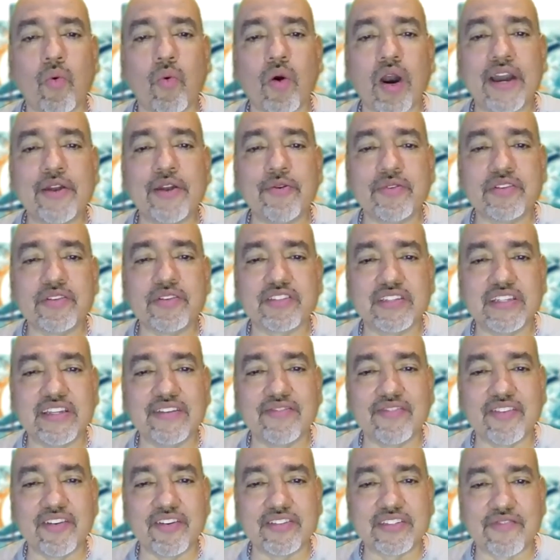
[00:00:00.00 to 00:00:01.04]
wide
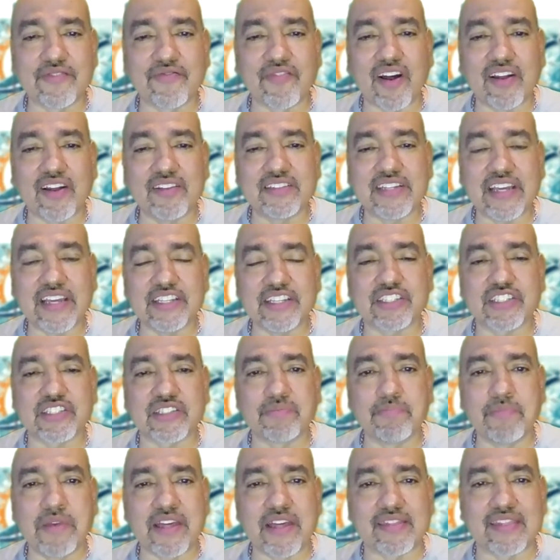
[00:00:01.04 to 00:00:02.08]
receiver Devontae
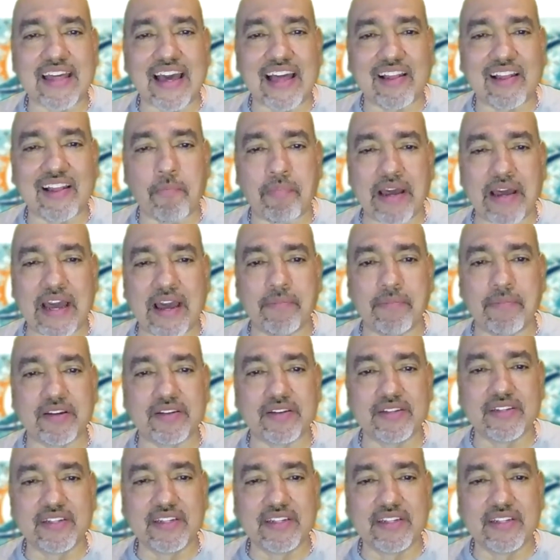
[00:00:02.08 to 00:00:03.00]
Smith, Alabama.